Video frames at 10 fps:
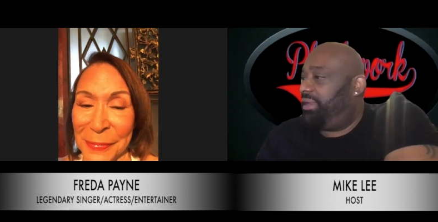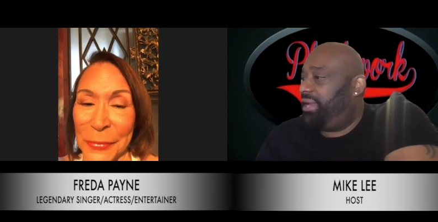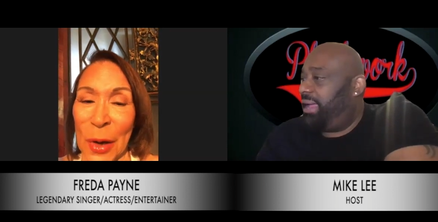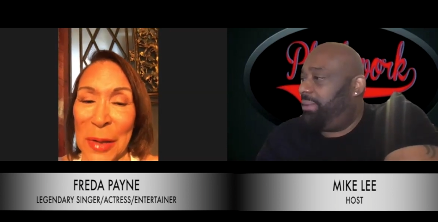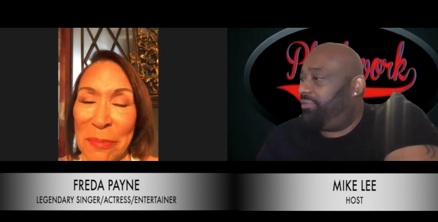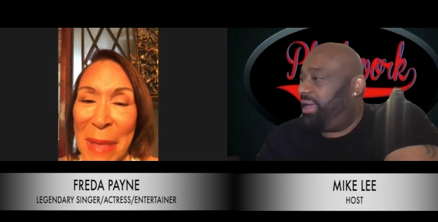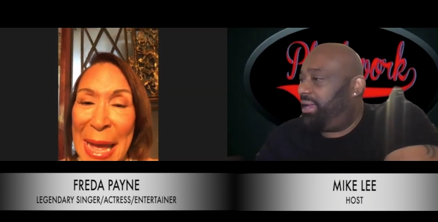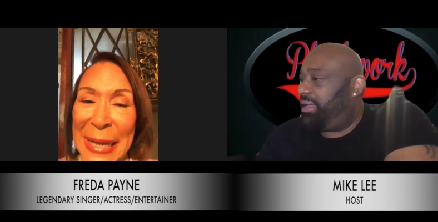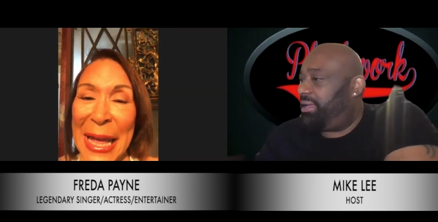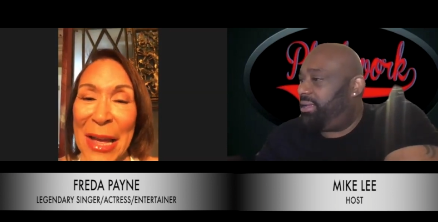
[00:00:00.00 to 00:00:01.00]
Speaker 1: on
Speaker 2: Mack
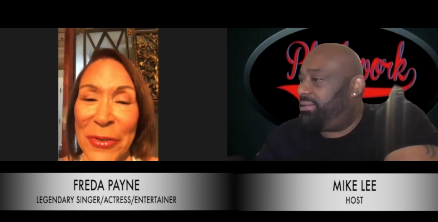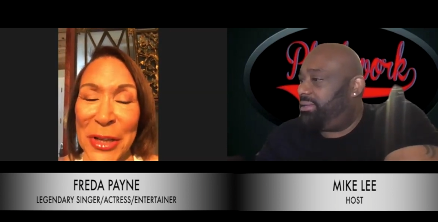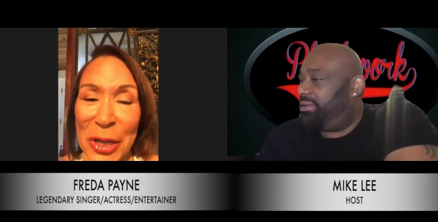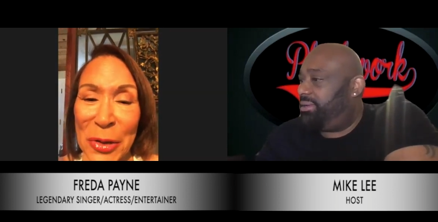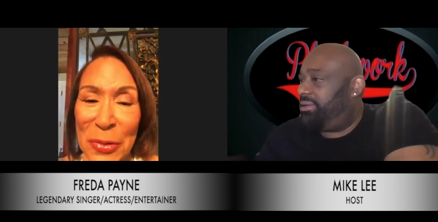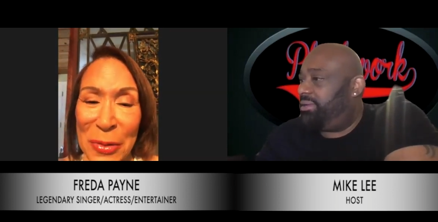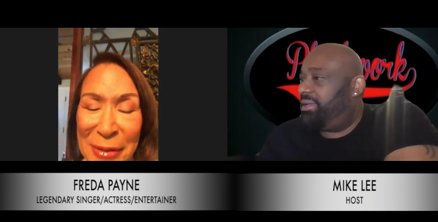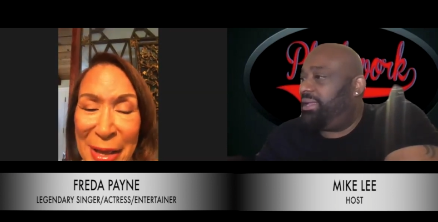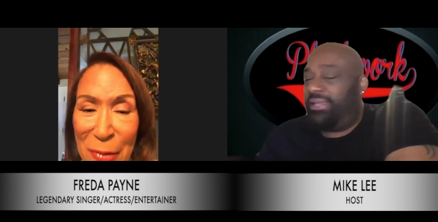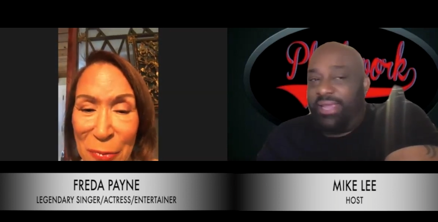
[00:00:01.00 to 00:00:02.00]
Avenue,
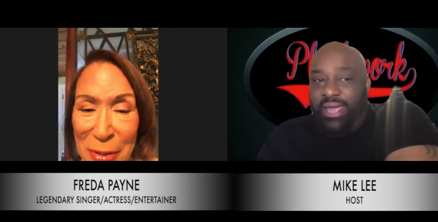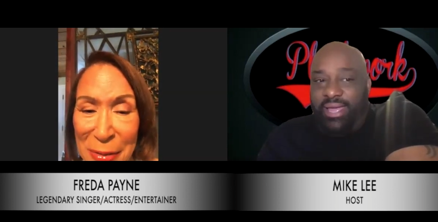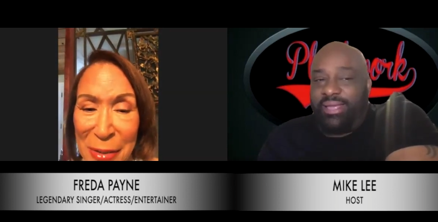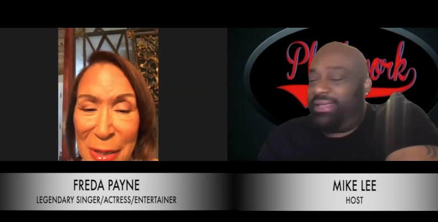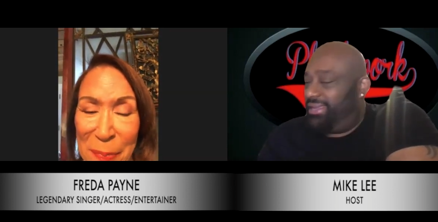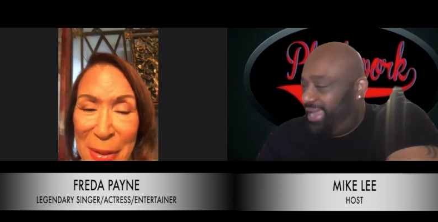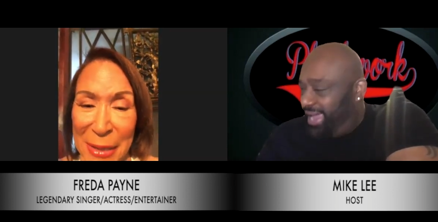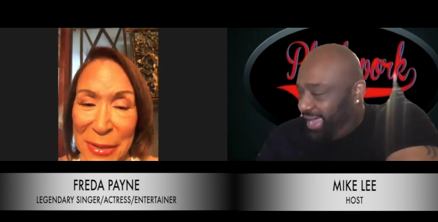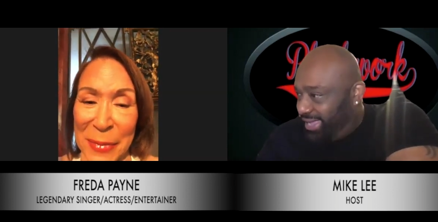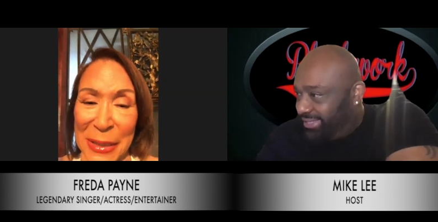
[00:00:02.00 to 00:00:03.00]
that one, Come Back
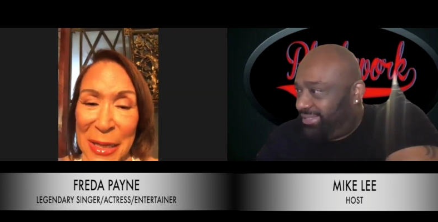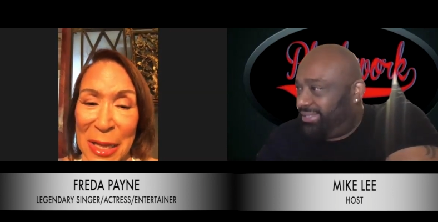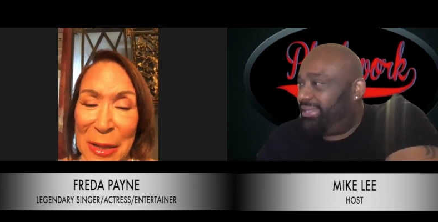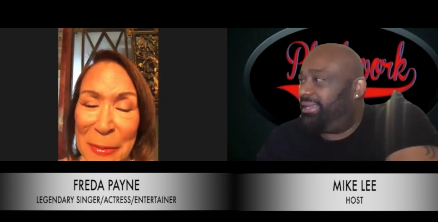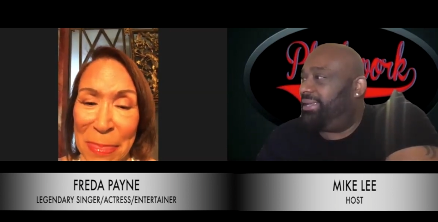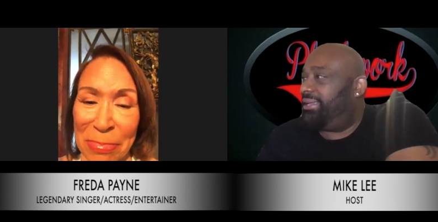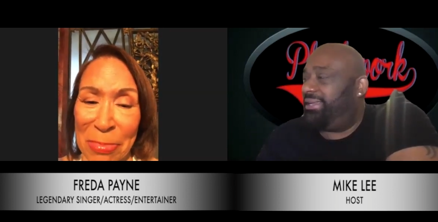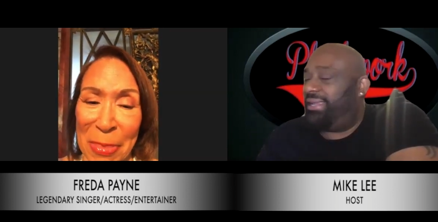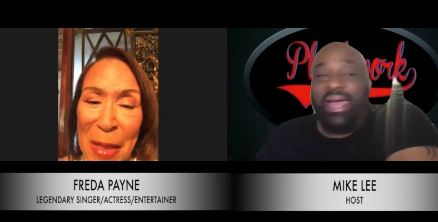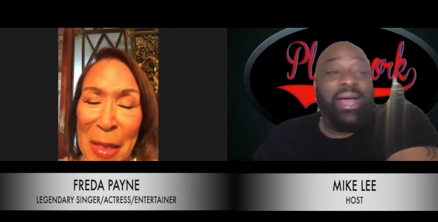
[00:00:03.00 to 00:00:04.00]
yes. to Love.
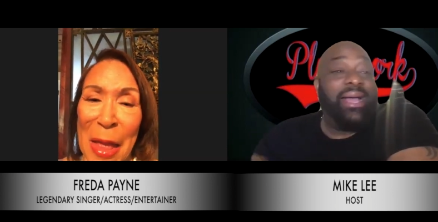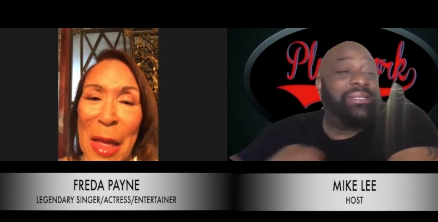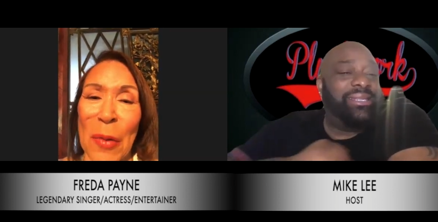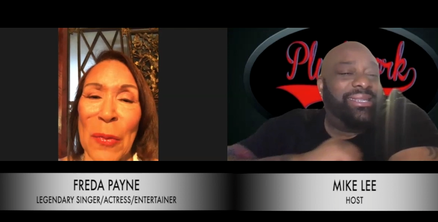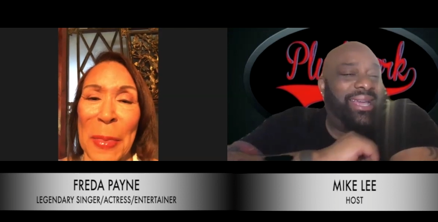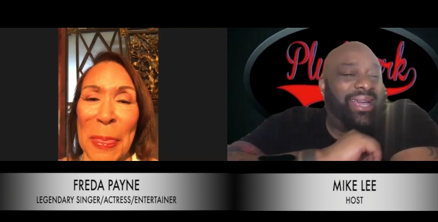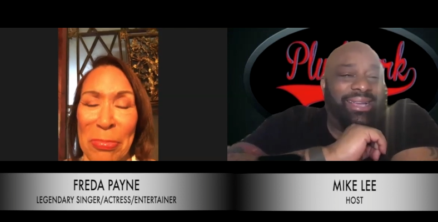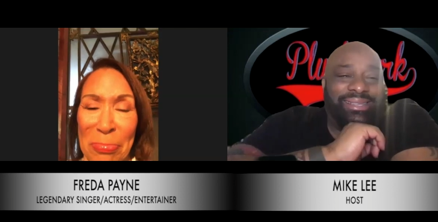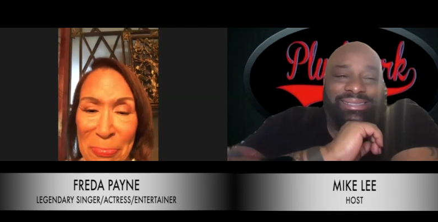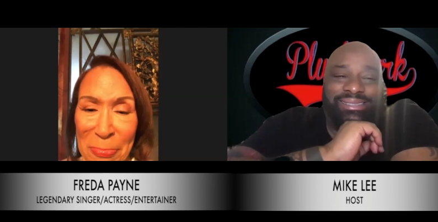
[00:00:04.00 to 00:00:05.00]
Speaker 1: Yes,
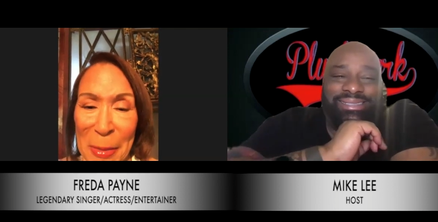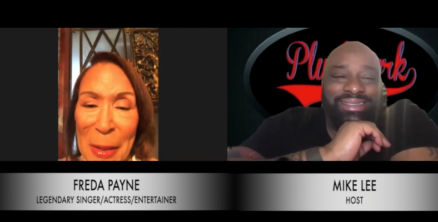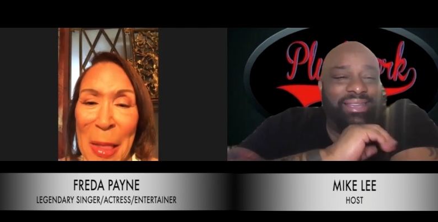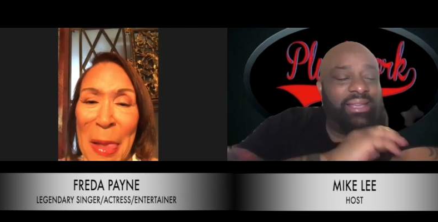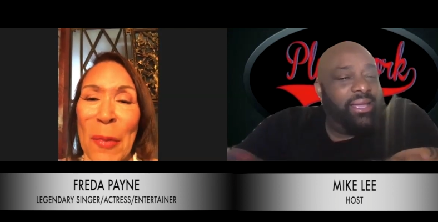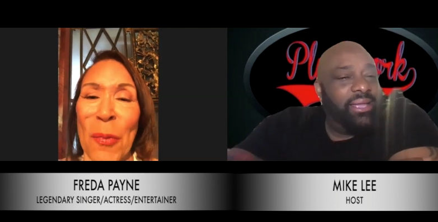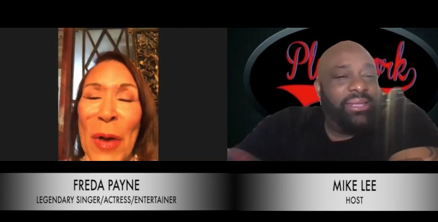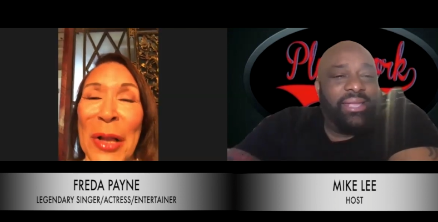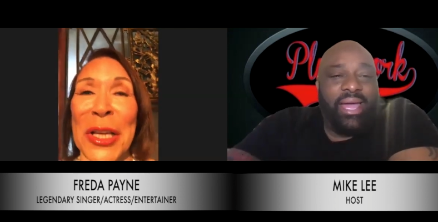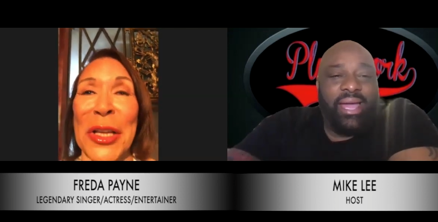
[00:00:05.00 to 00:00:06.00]
yes.
Speaker 2: Well,
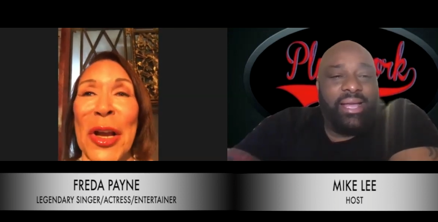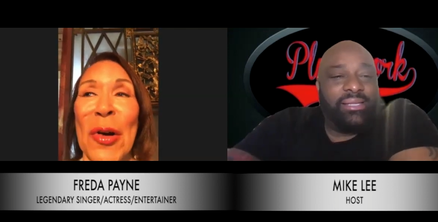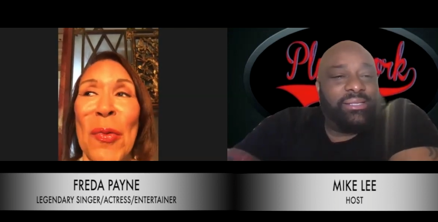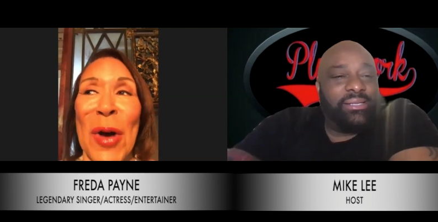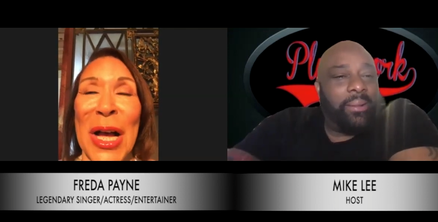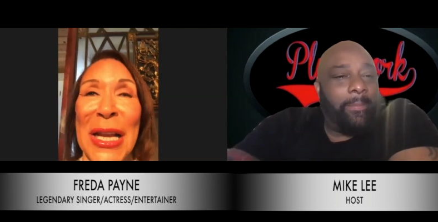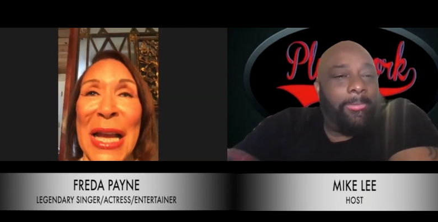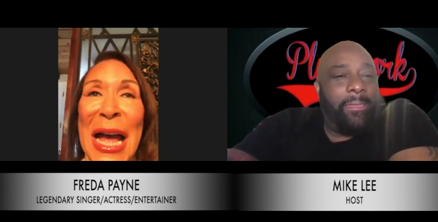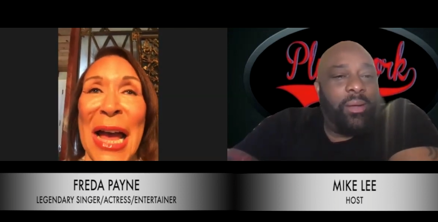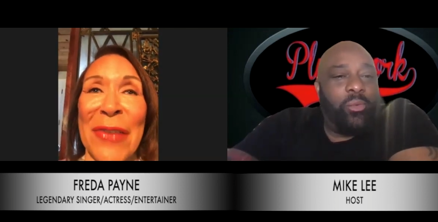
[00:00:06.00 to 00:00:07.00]
you yeah. know what?
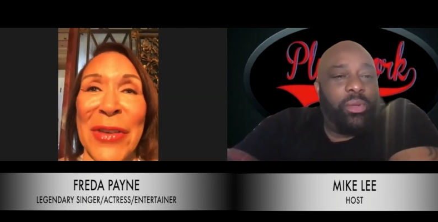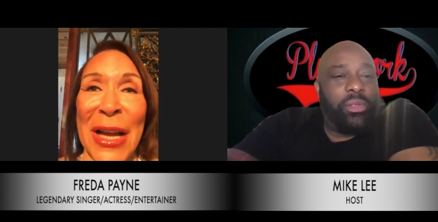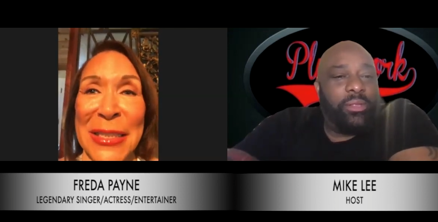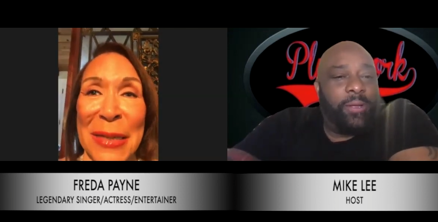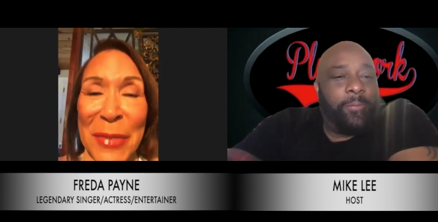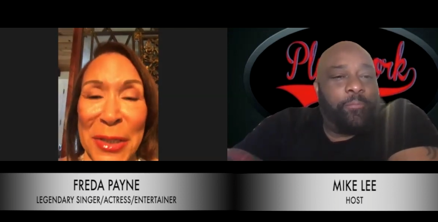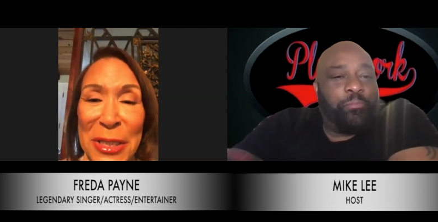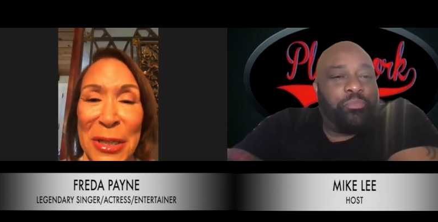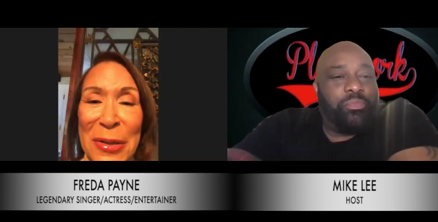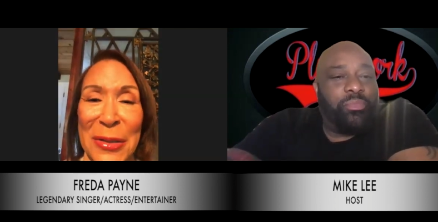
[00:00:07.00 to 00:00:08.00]
I've got some
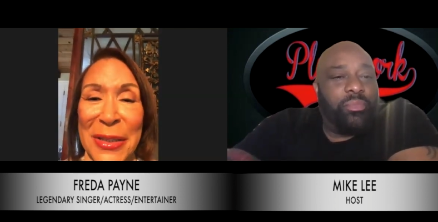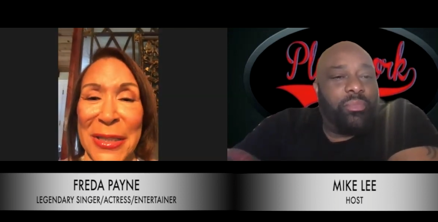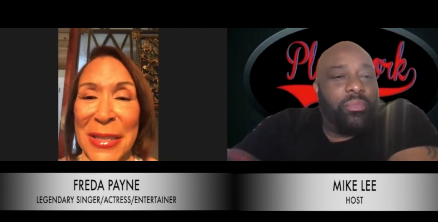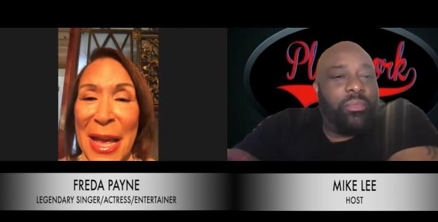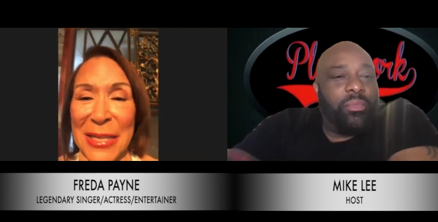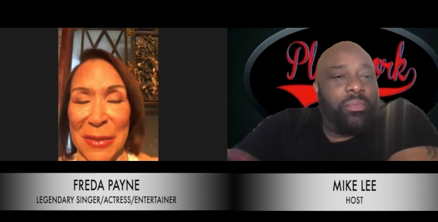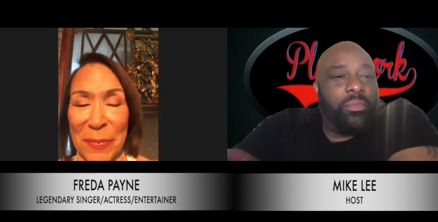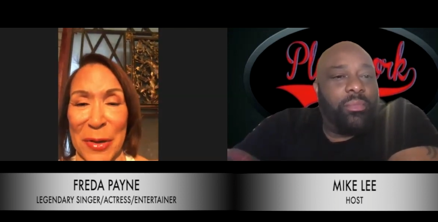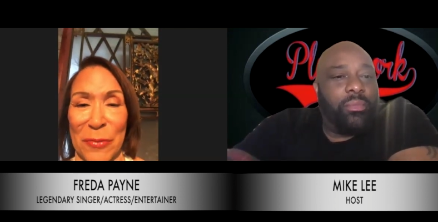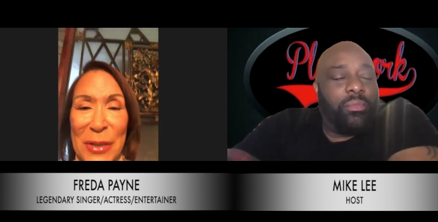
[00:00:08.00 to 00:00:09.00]
material. This hasn't been
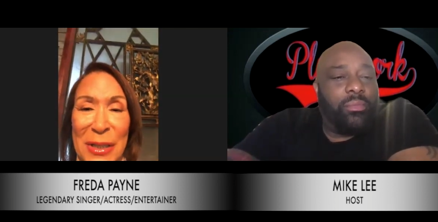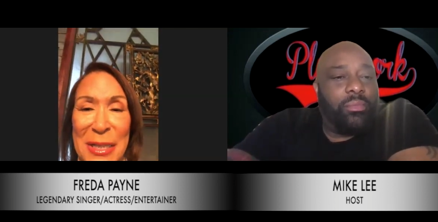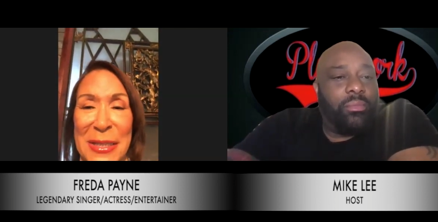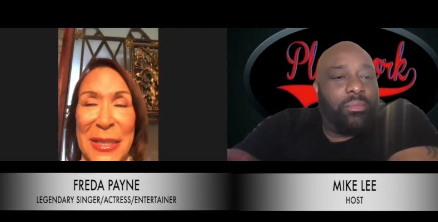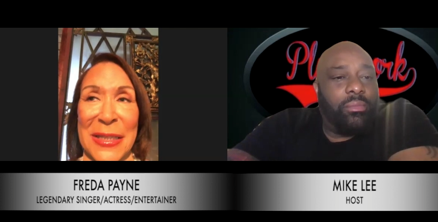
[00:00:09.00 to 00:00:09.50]
released. It's